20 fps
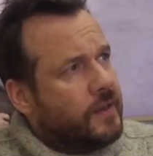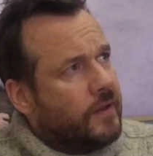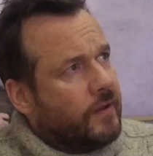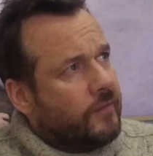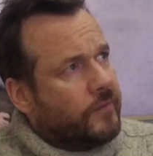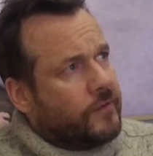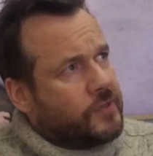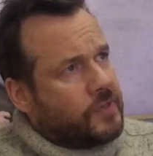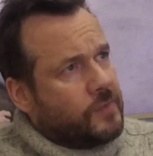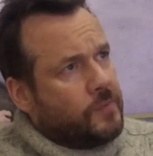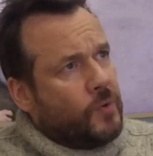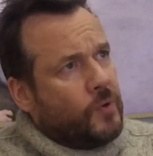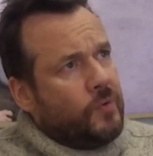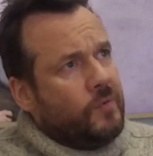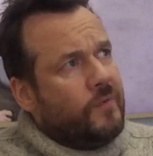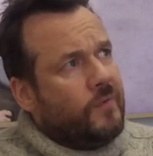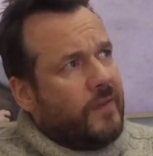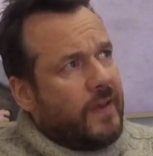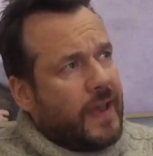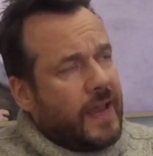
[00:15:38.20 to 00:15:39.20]
for
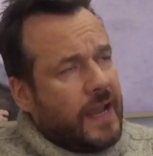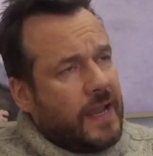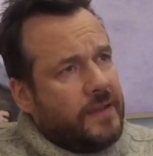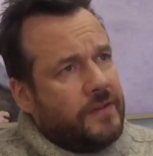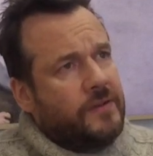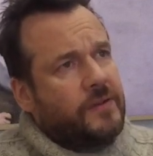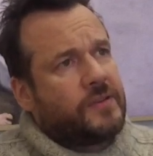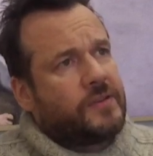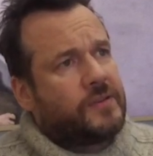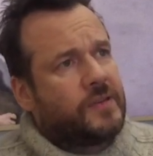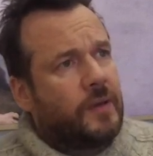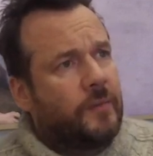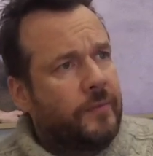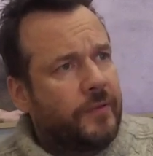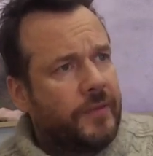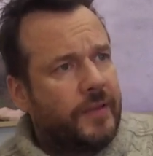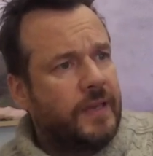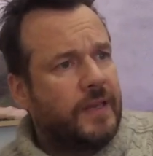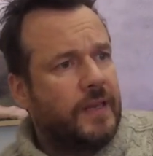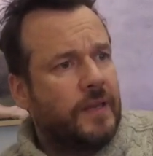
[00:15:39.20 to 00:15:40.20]
Simone Vey, there's
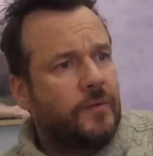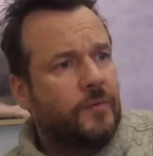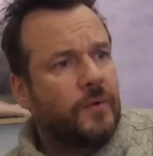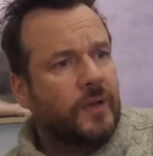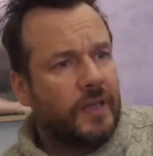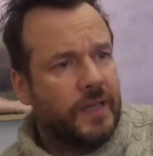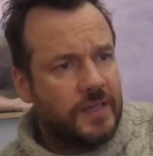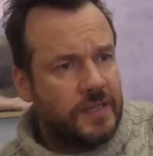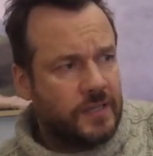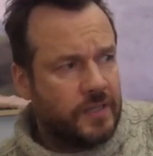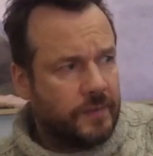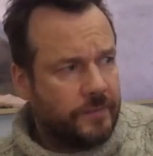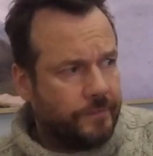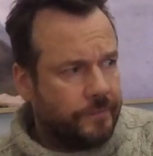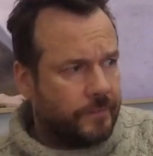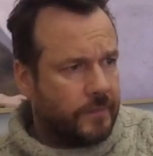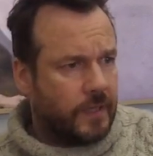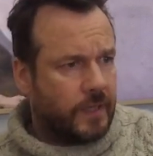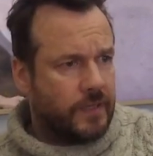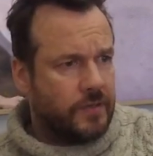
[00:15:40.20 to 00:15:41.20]
something in religion,
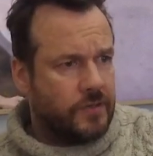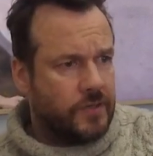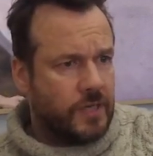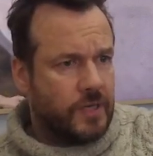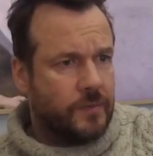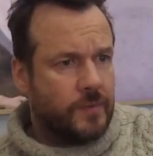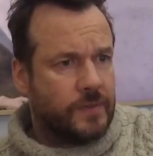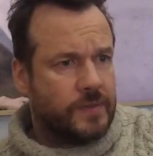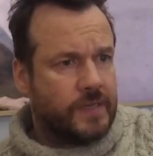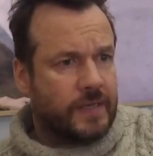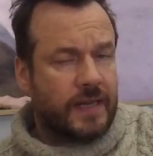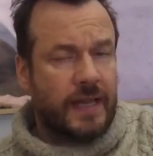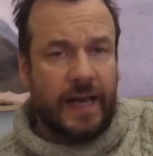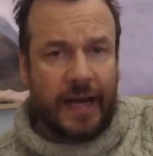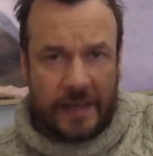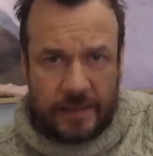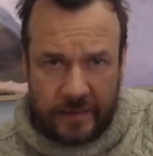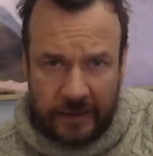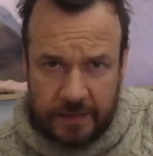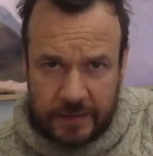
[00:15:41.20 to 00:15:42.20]
and she was a
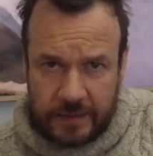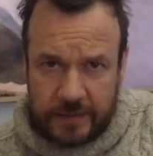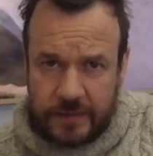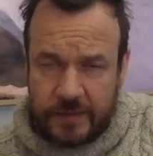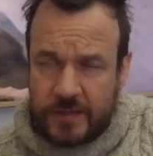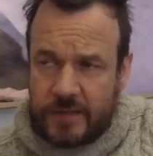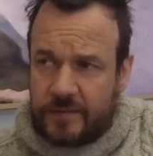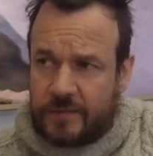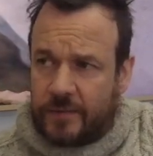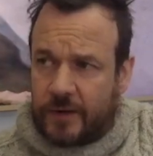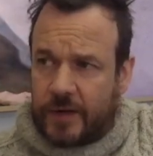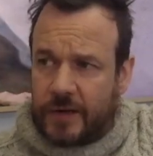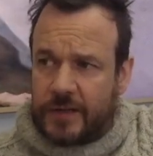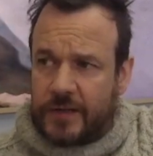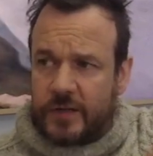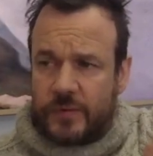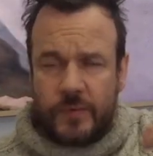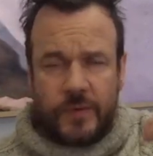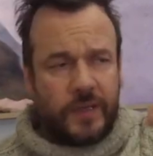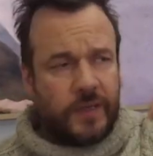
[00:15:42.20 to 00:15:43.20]
Catholic, and she found
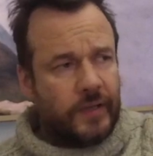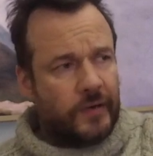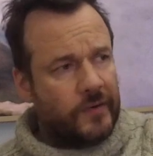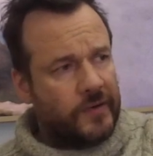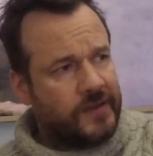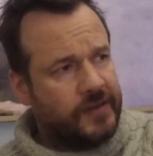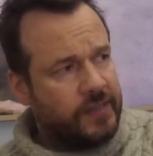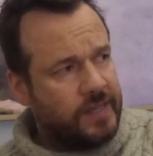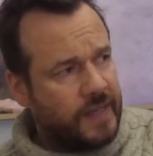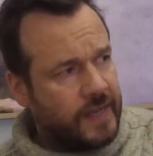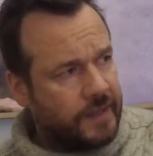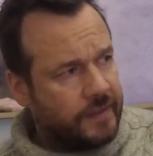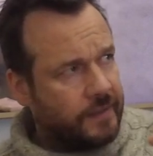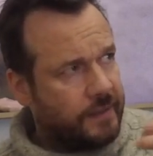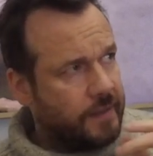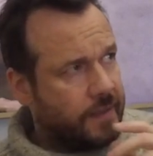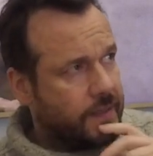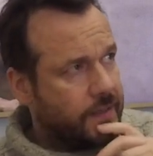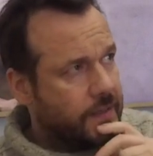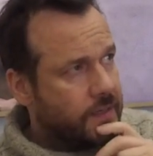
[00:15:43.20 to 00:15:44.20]
this within
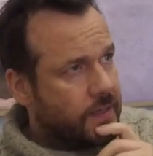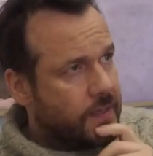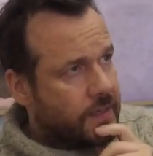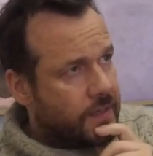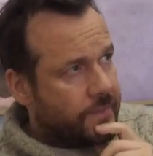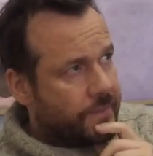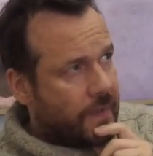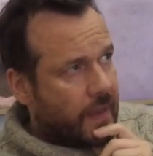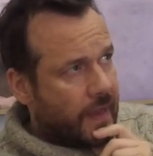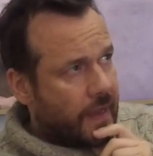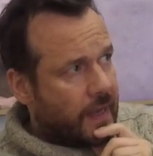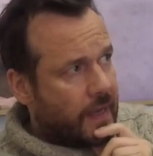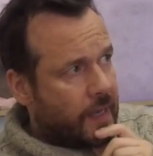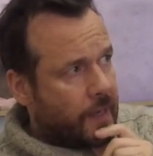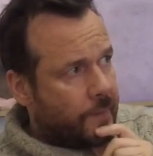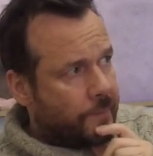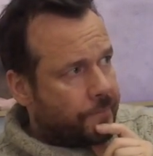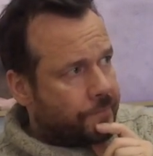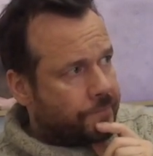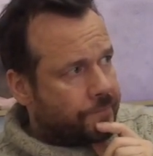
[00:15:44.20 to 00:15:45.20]
Christianity.
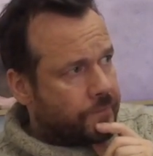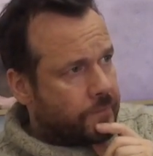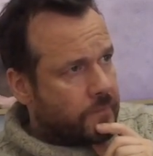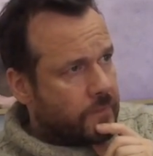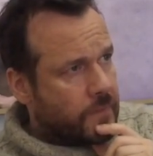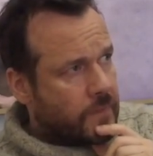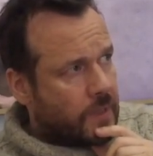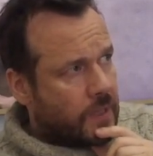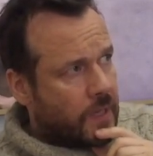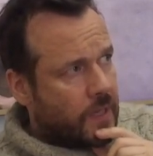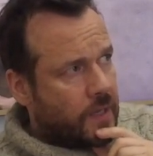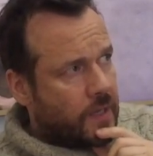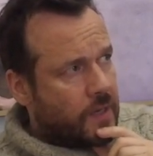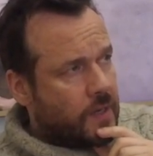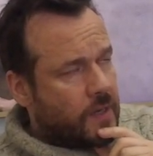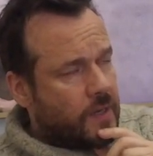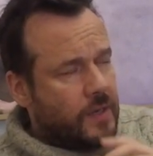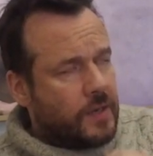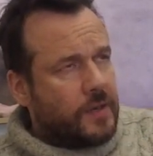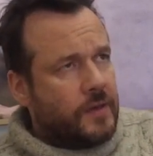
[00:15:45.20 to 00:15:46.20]
There's
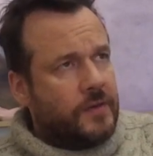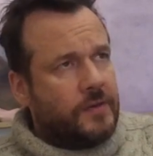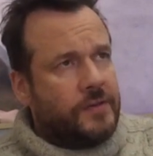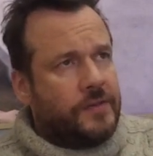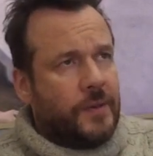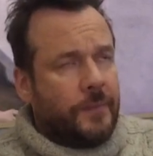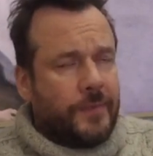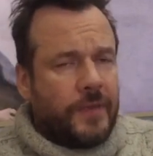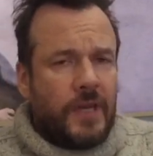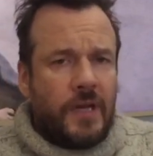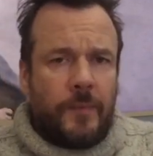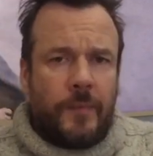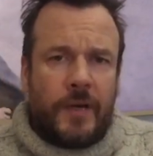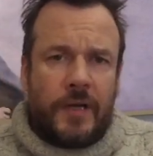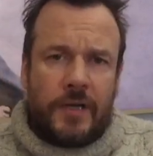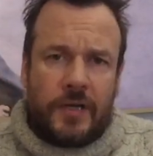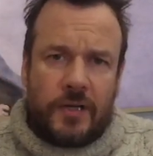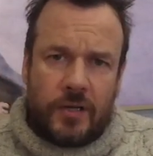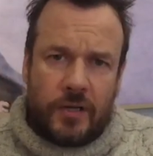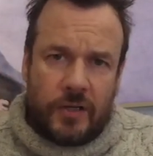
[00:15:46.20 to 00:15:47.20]
something
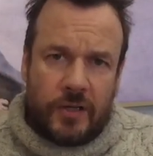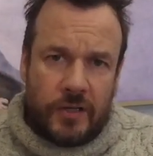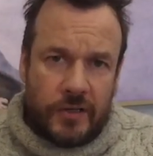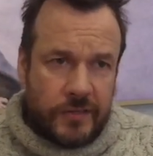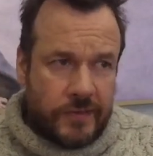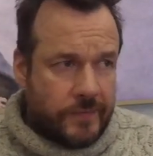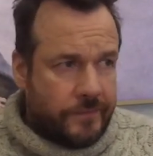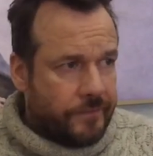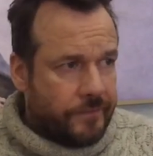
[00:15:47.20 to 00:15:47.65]
about God